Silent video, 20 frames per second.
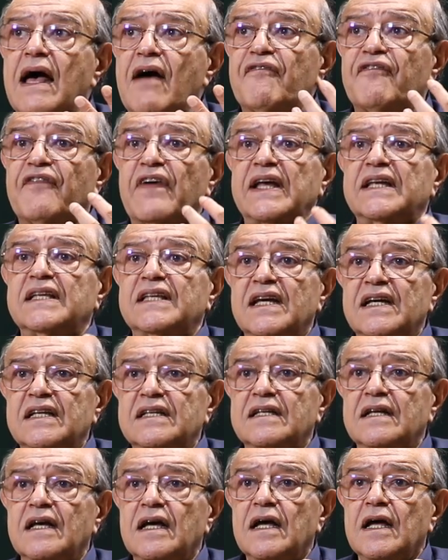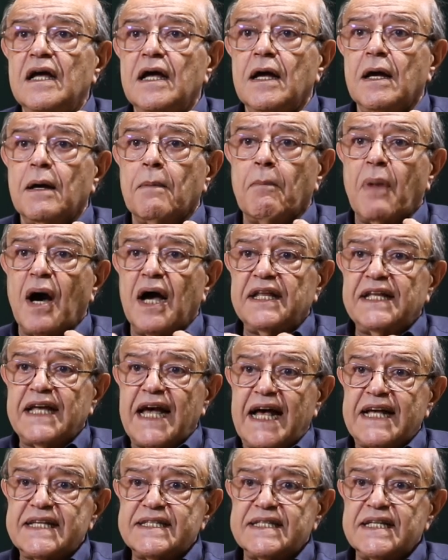affected by
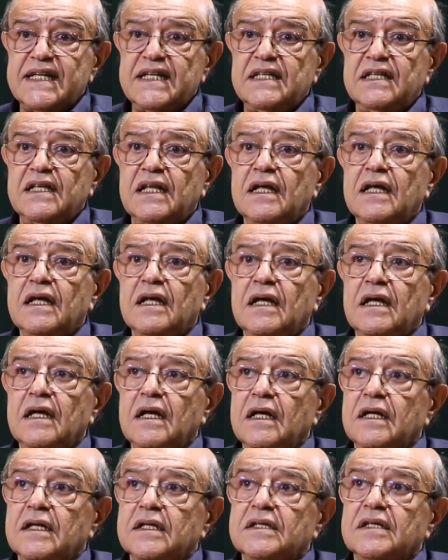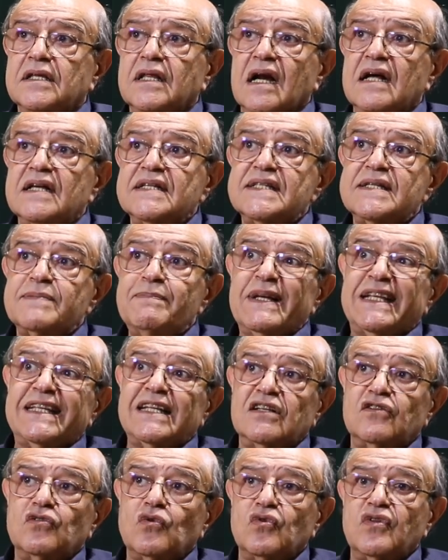the acid,
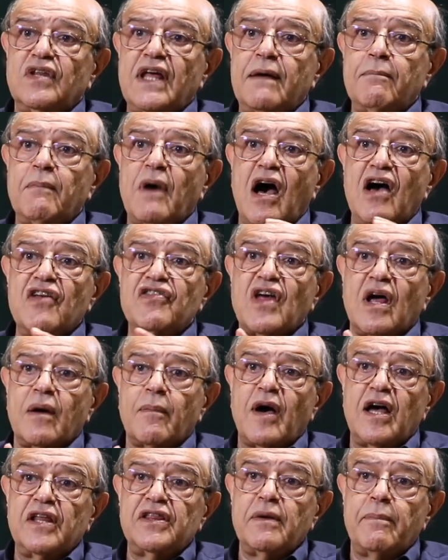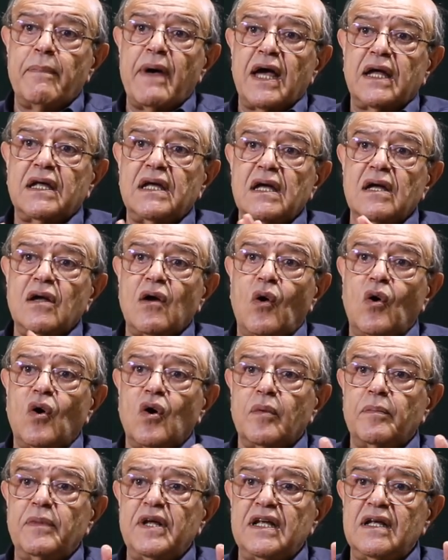transmitted to them either by the backing
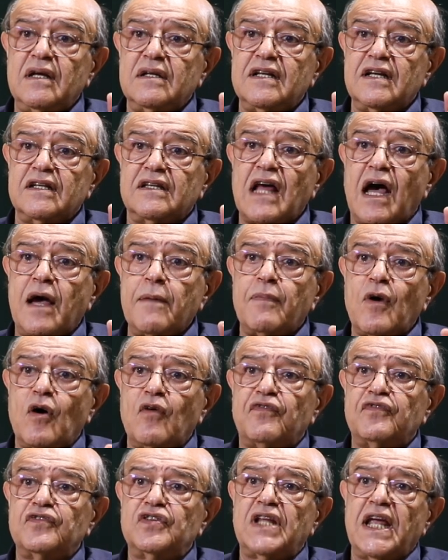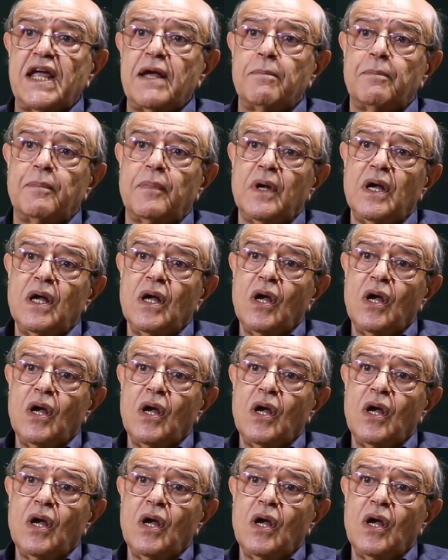or by the type of tape